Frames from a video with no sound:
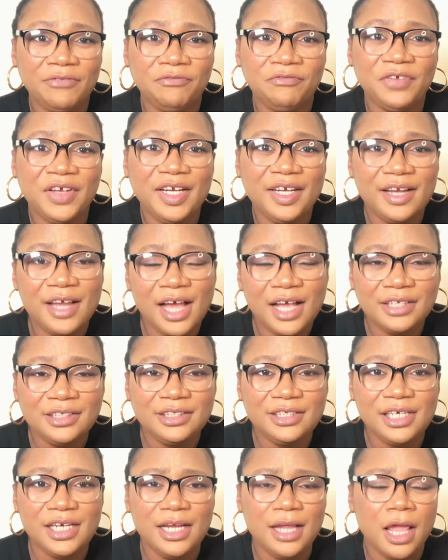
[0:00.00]

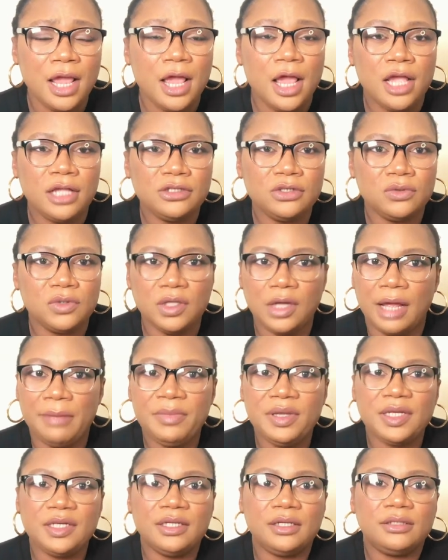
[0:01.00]
Fendashi. So, I
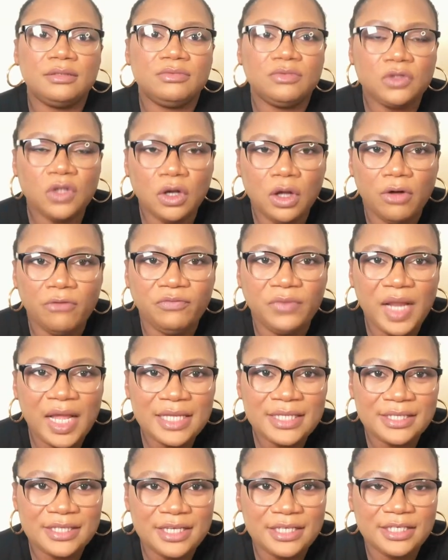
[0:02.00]
mean, talk of
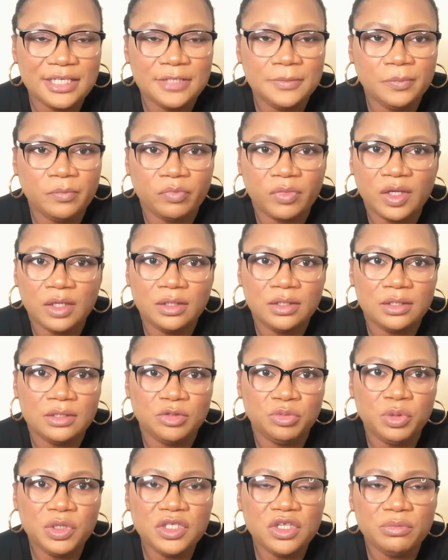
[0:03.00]
last season,
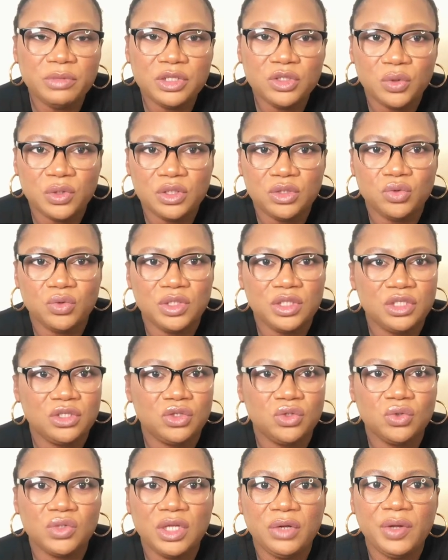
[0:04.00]
Spring Summer
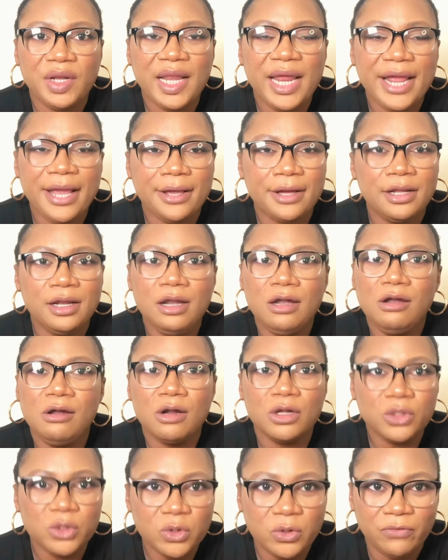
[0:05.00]
2022, there were like a
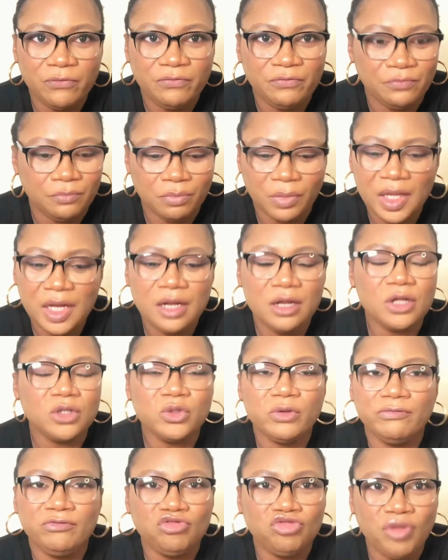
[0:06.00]
lot of
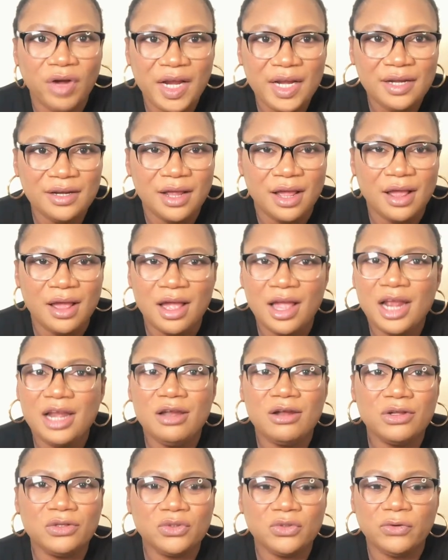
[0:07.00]
trend, a
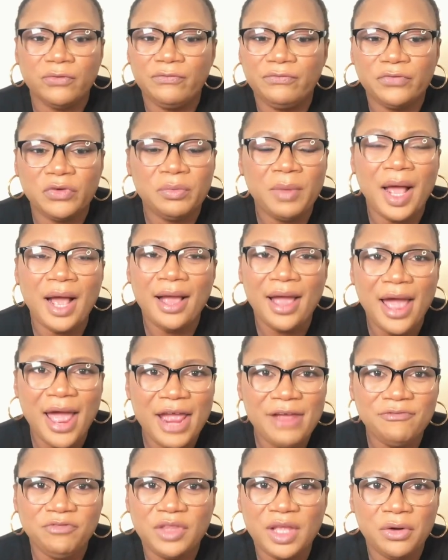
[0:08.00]
lot of
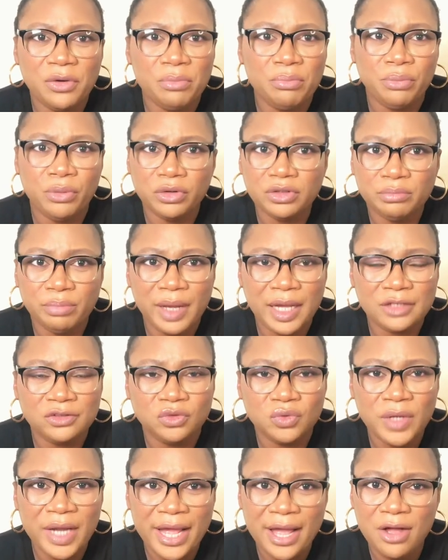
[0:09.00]
archives that were brought back
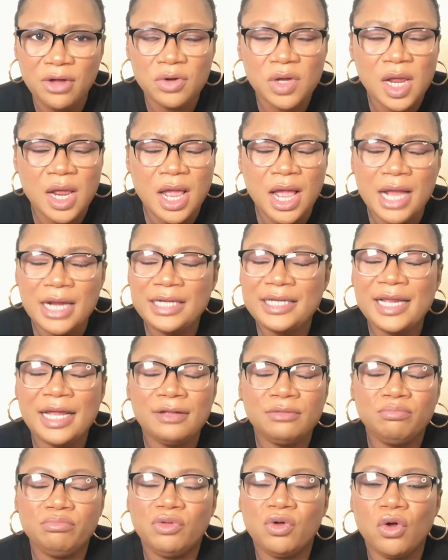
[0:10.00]
to now
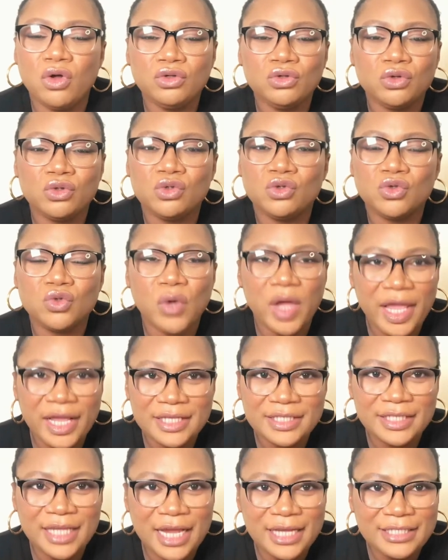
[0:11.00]
that got us so
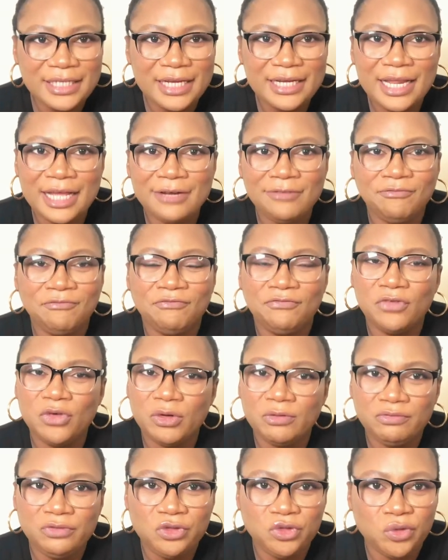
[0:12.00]
excited and full
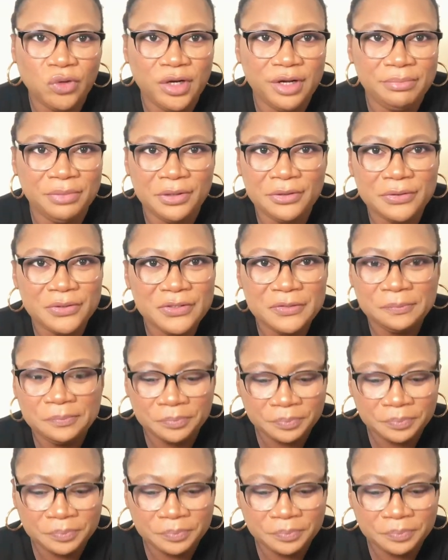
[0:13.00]
of joy, because